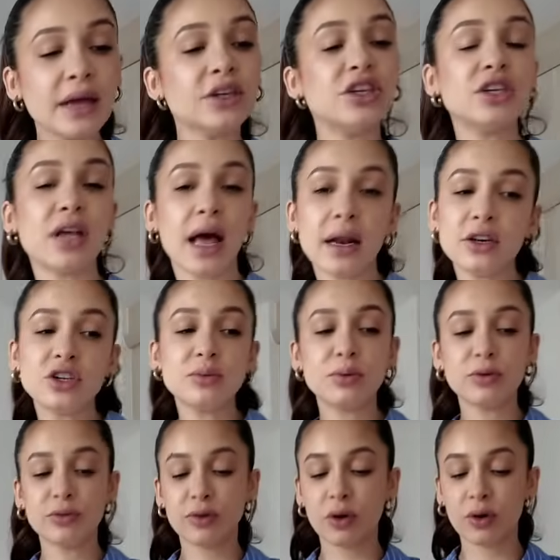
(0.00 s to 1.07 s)
she's
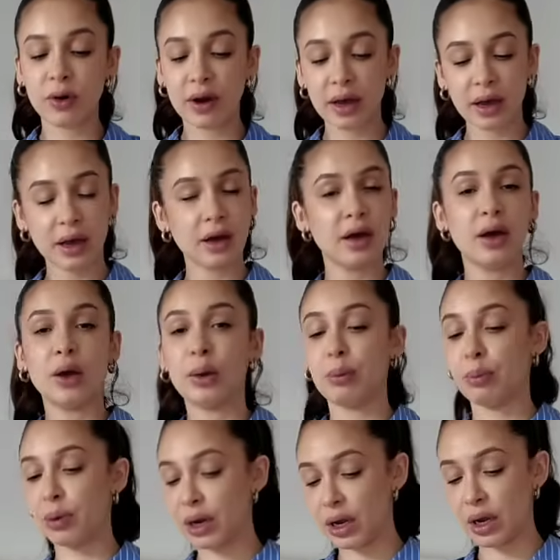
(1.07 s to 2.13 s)
eligible for it,
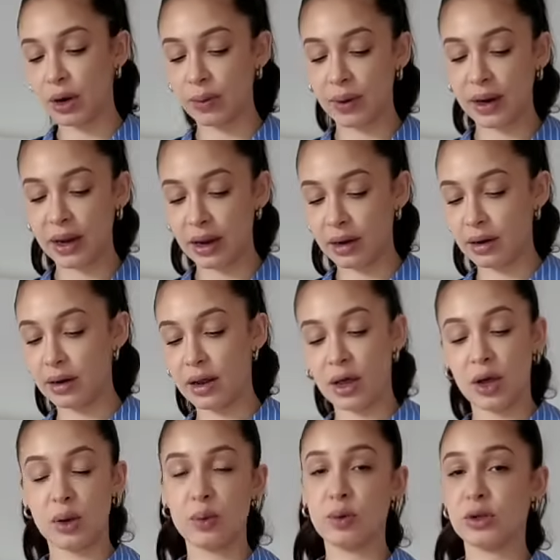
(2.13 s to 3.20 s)
bring her in,
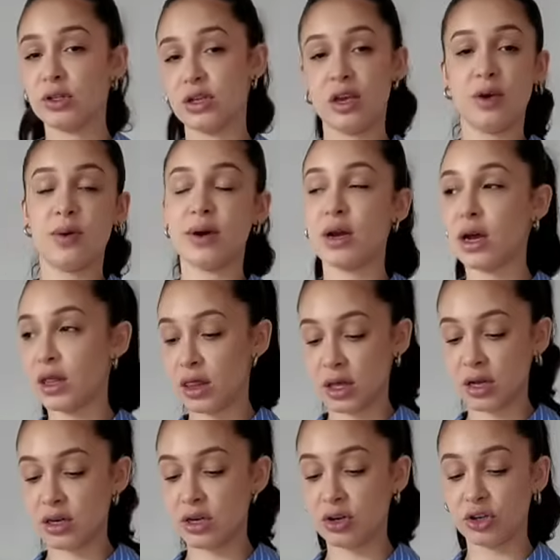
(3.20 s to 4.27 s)
we'll see you at
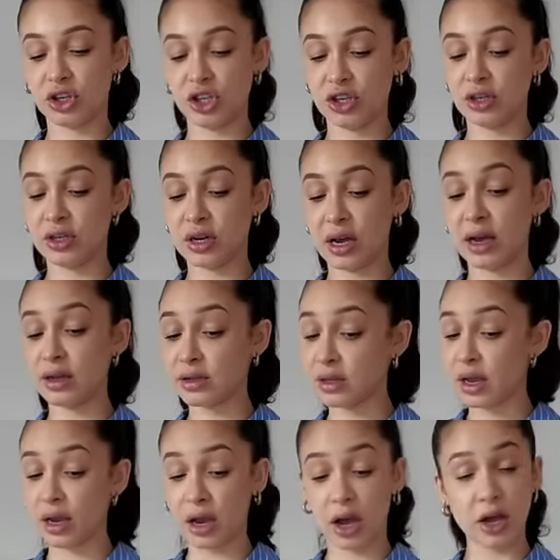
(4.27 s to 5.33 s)
9:30 on Tuesday. I was
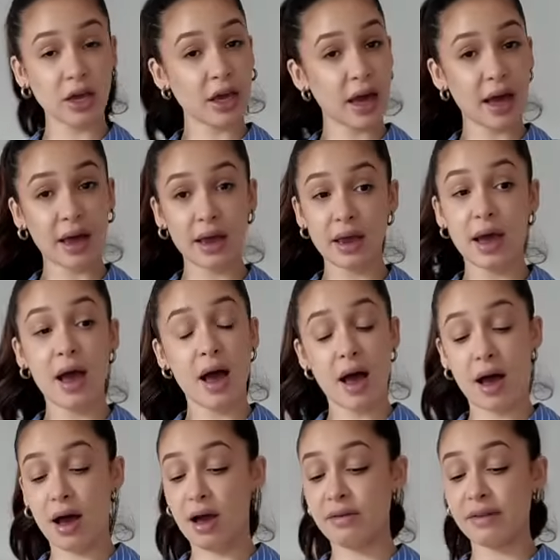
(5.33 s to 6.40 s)
like, okay,
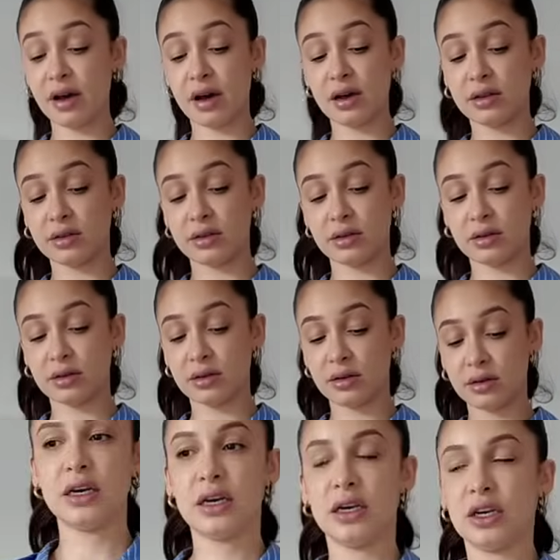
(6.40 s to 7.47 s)
I've asked.
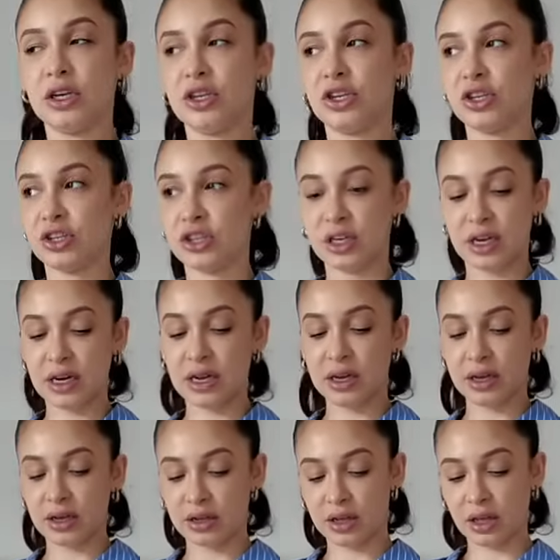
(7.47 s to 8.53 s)
She doesn't need it,
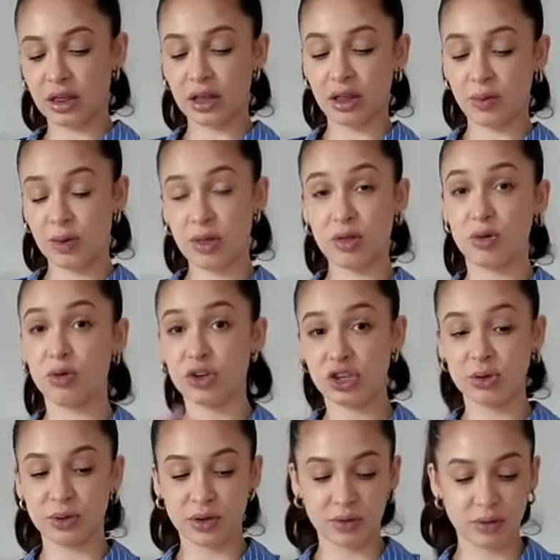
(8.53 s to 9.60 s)
because the thing that we thought she
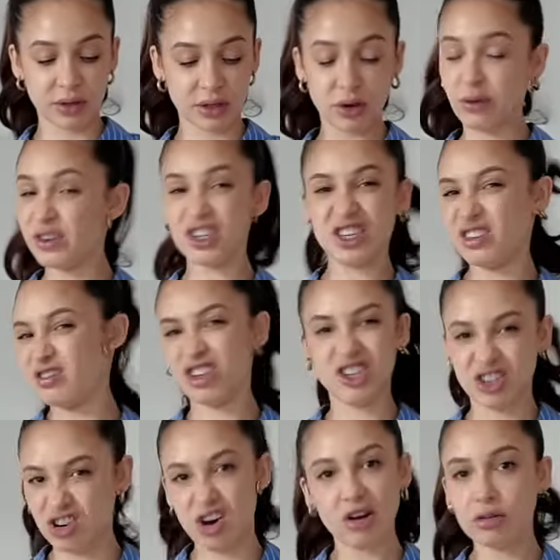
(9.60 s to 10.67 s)
was at risk of,
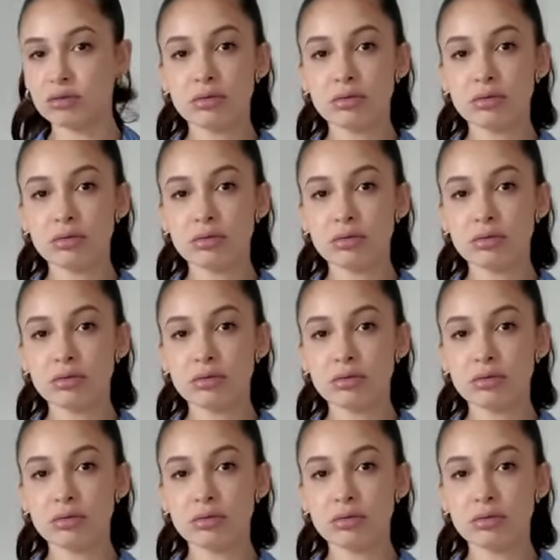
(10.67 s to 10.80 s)
she's not.